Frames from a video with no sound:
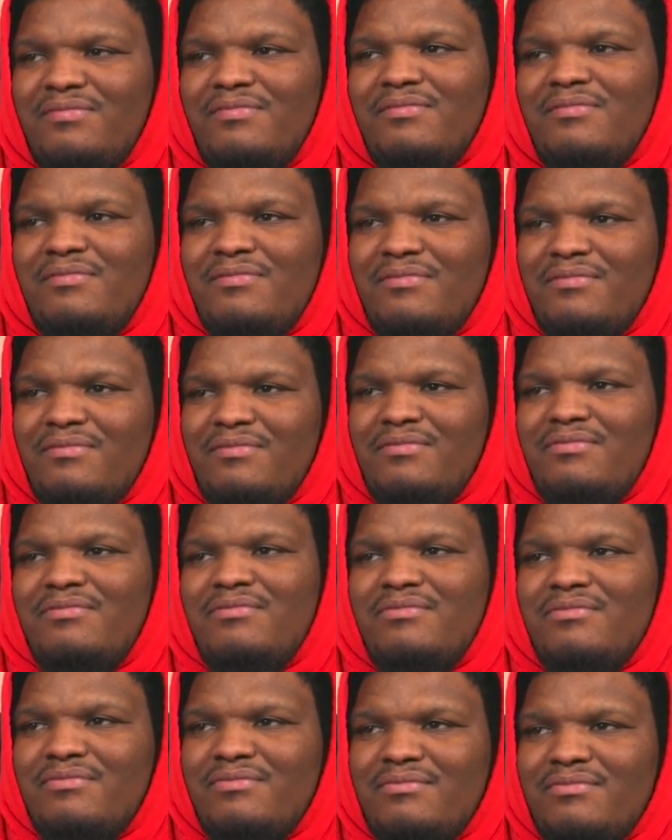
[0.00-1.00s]

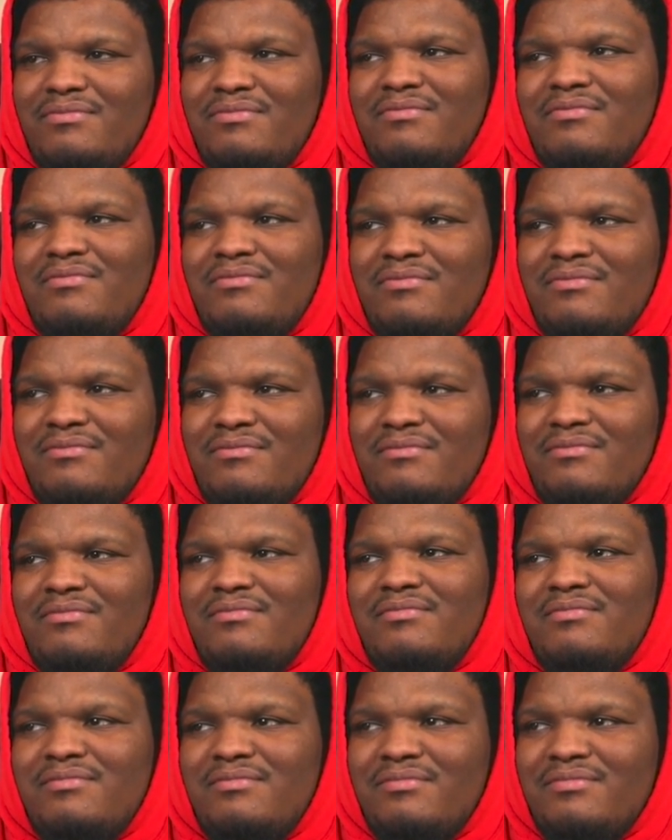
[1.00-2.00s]

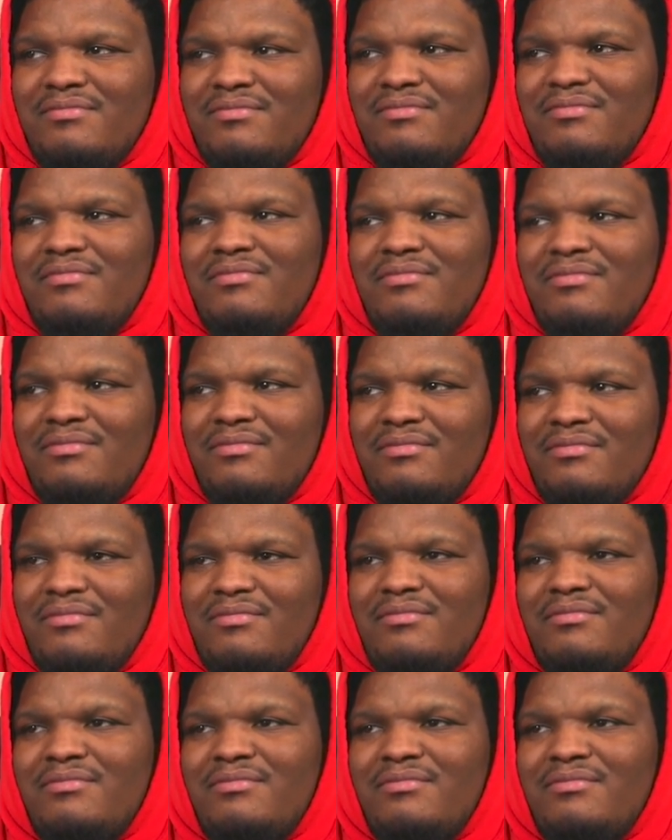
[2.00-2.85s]
(silent)